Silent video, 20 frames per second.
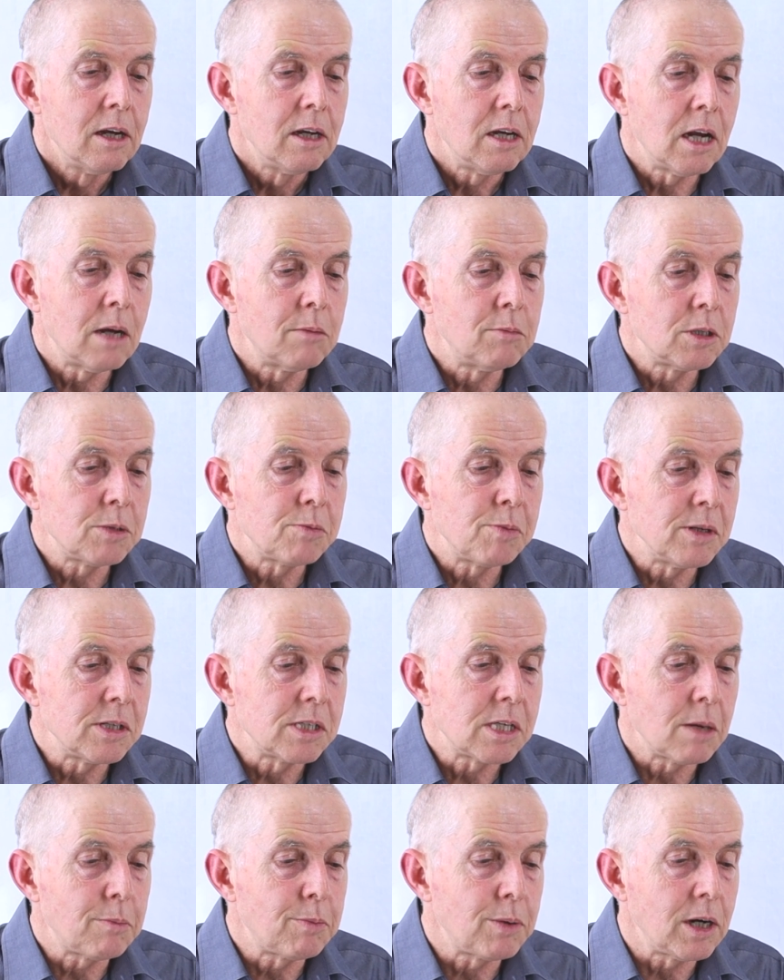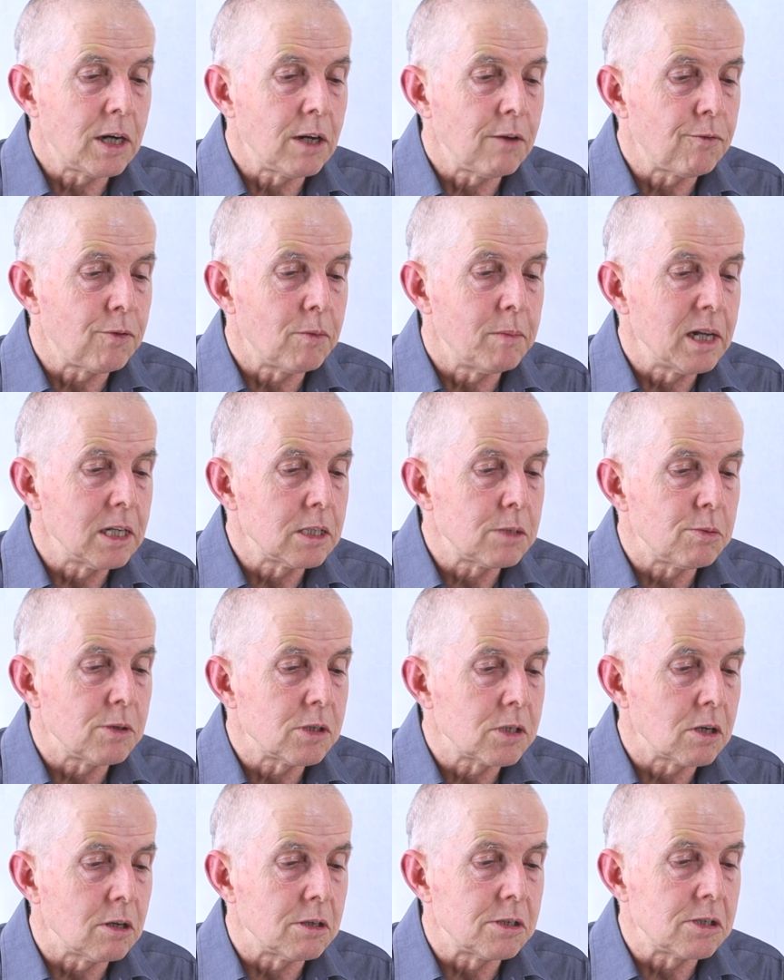Number has been separated from algebra,
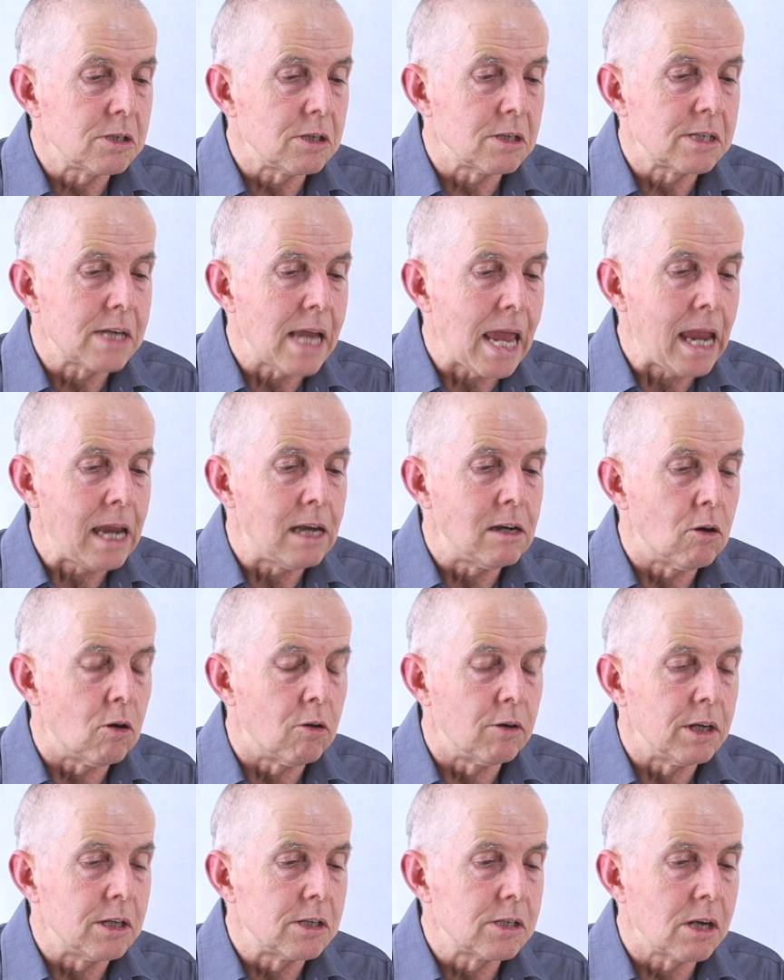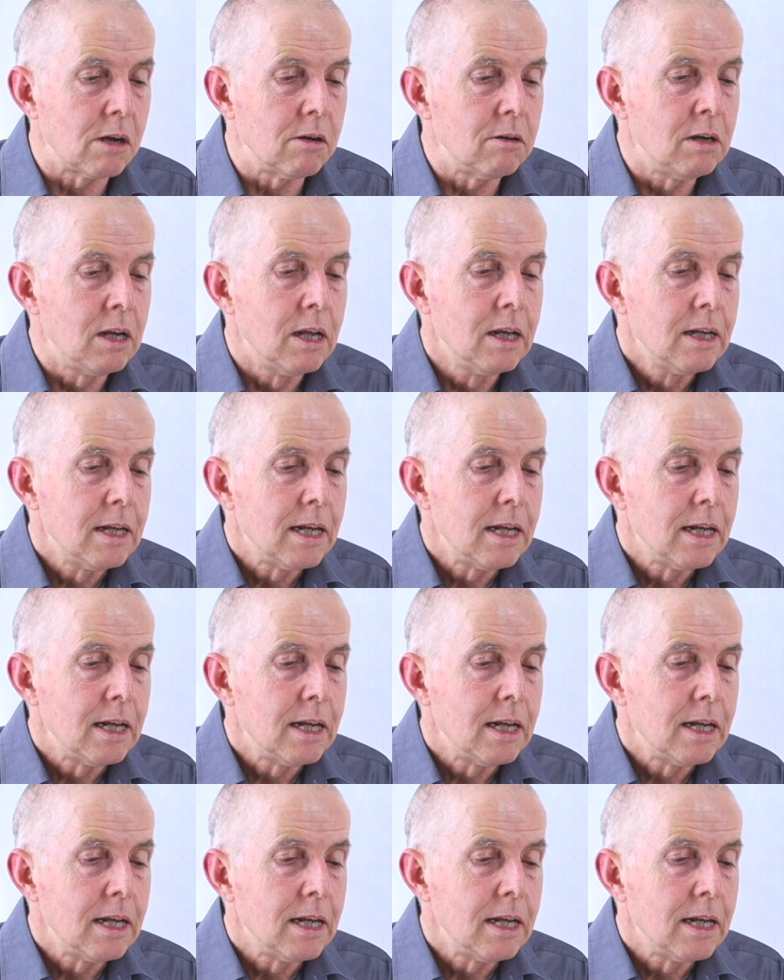so it's just N on its own.